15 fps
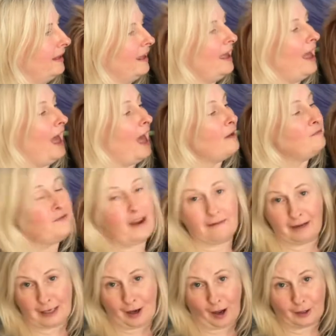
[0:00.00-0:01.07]
A very
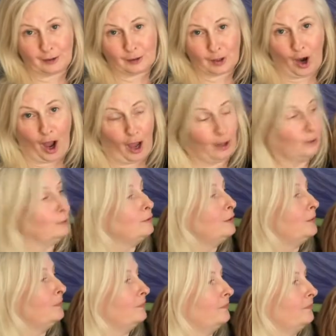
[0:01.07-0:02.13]
nice child,
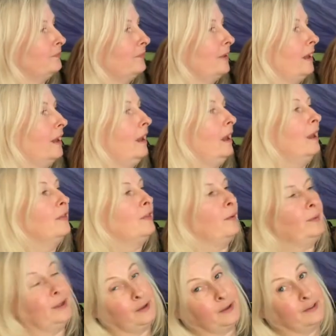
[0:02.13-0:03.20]
though he could
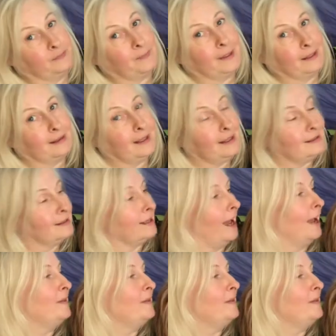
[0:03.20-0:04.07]
have been neater.